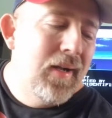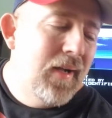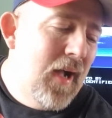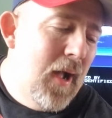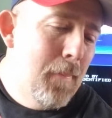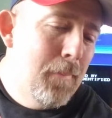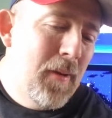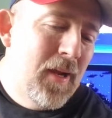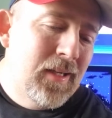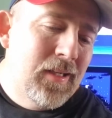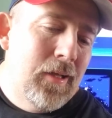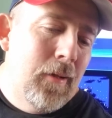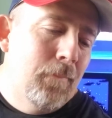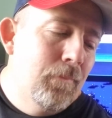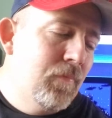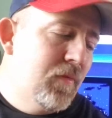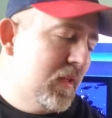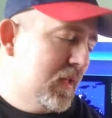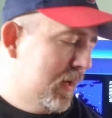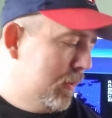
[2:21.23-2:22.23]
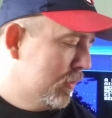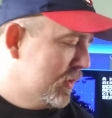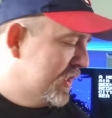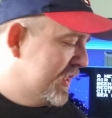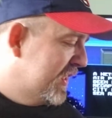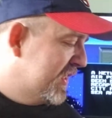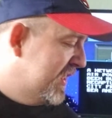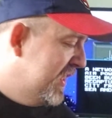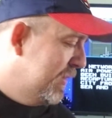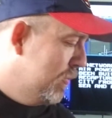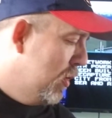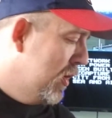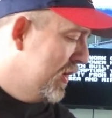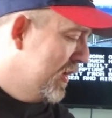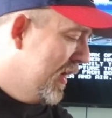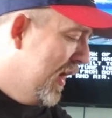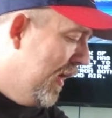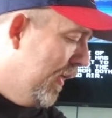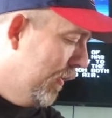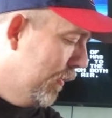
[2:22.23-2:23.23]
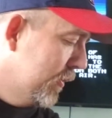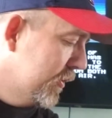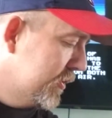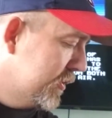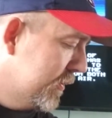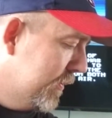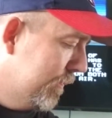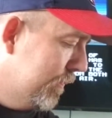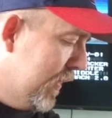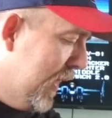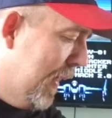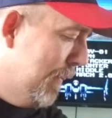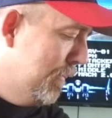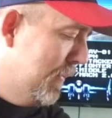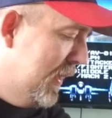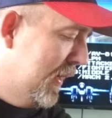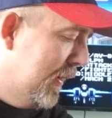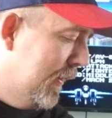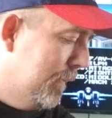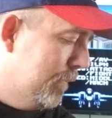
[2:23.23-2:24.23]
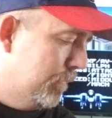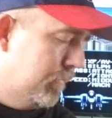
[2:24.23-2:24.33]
picked up. They were $61. I bid up,